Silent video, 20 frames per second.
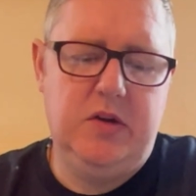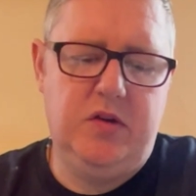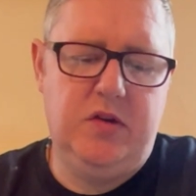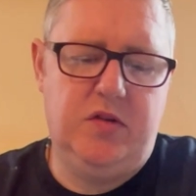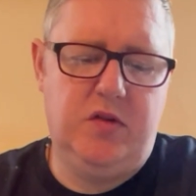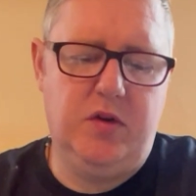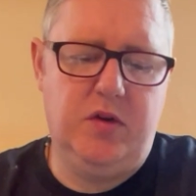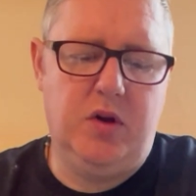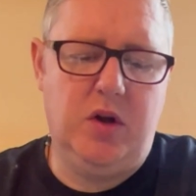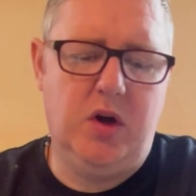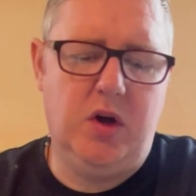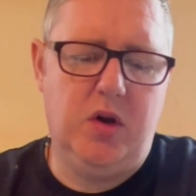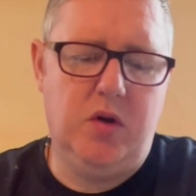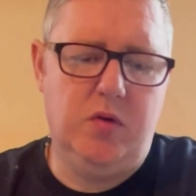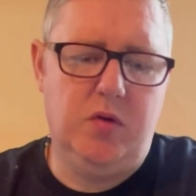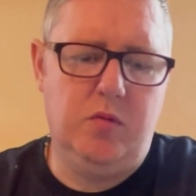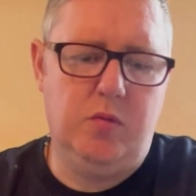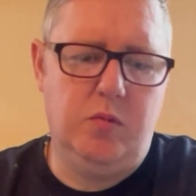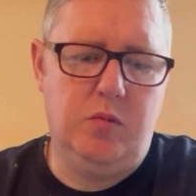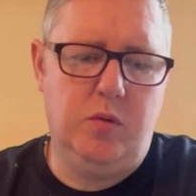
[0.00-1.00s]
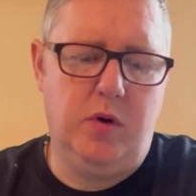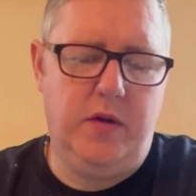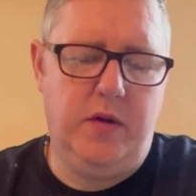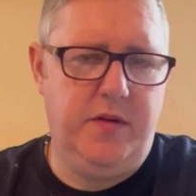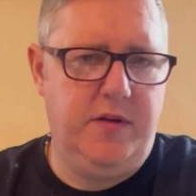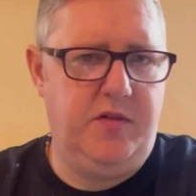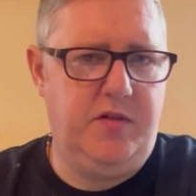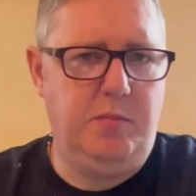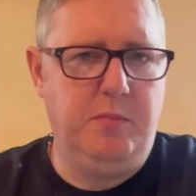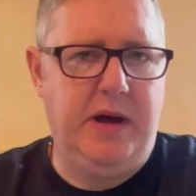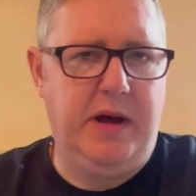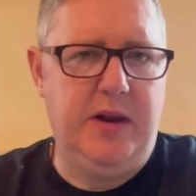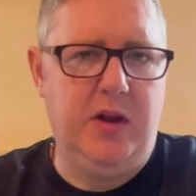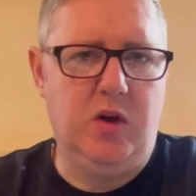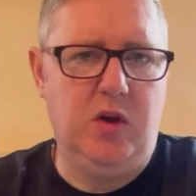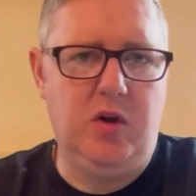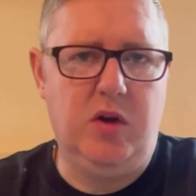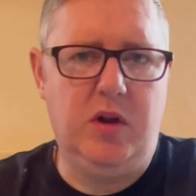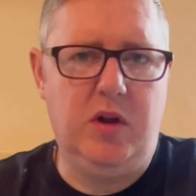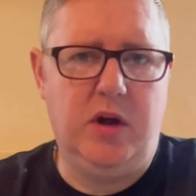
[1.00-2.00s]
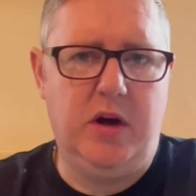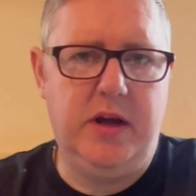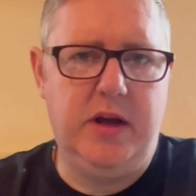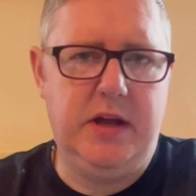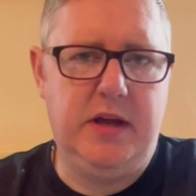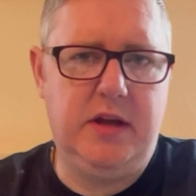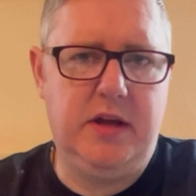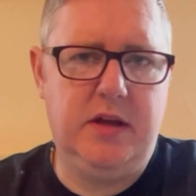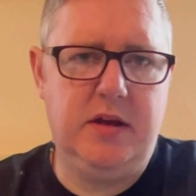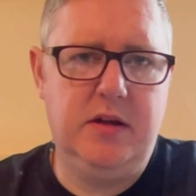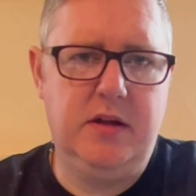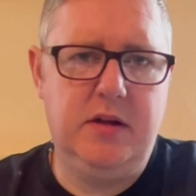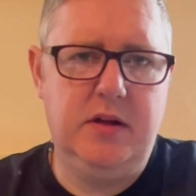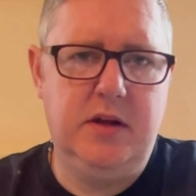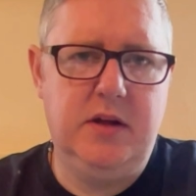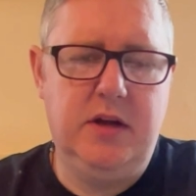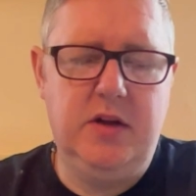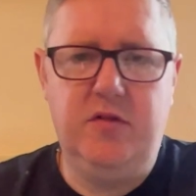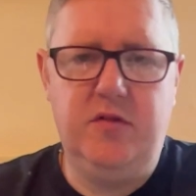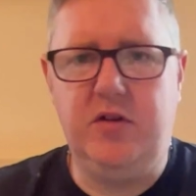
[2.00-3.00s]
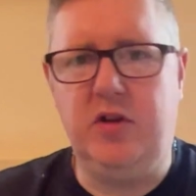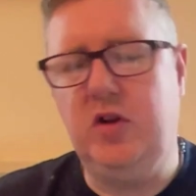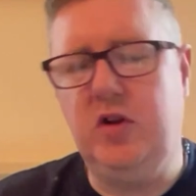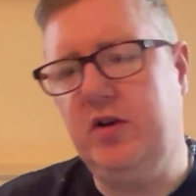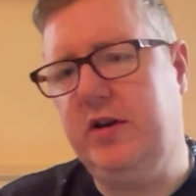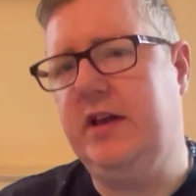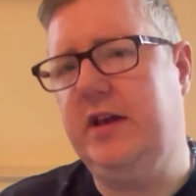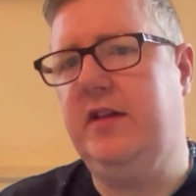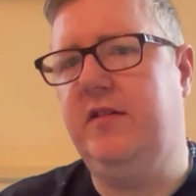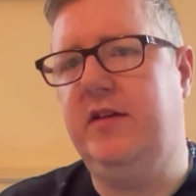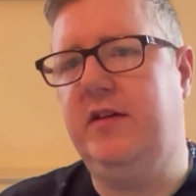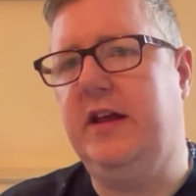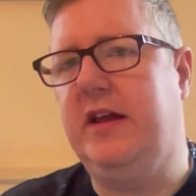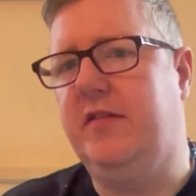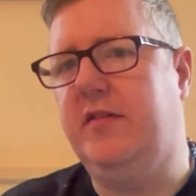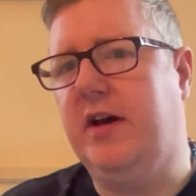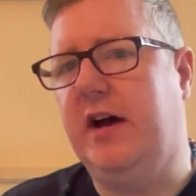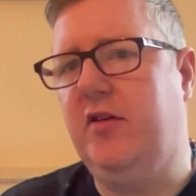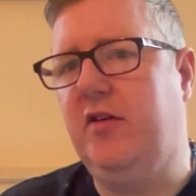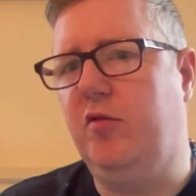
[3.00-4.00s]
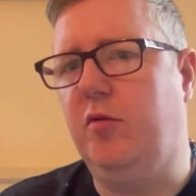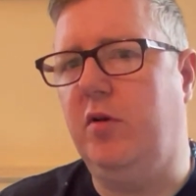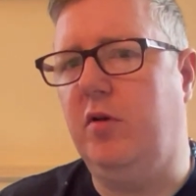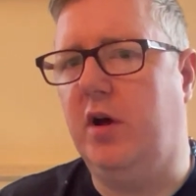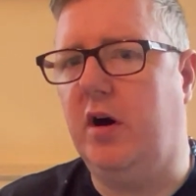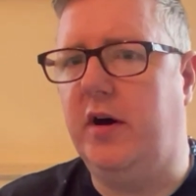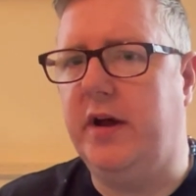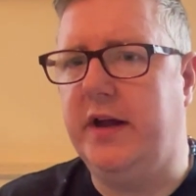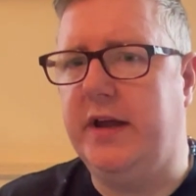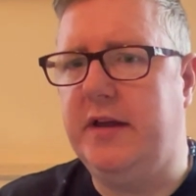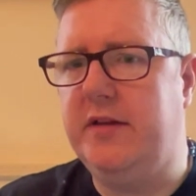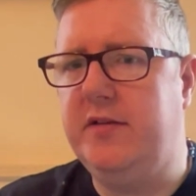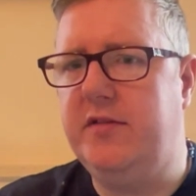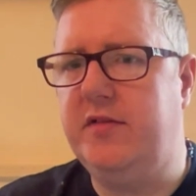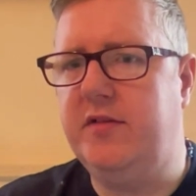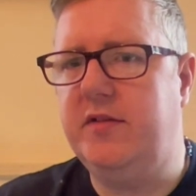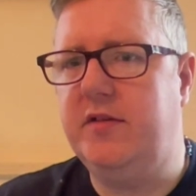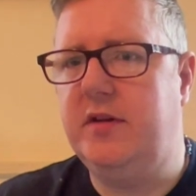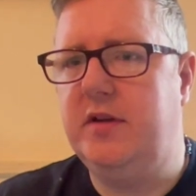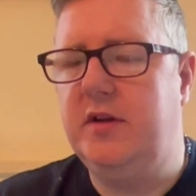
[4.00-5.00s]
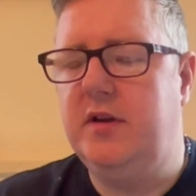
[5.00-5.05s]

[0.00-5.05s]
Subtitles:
to know what this man looked like, to look into his actual eyes,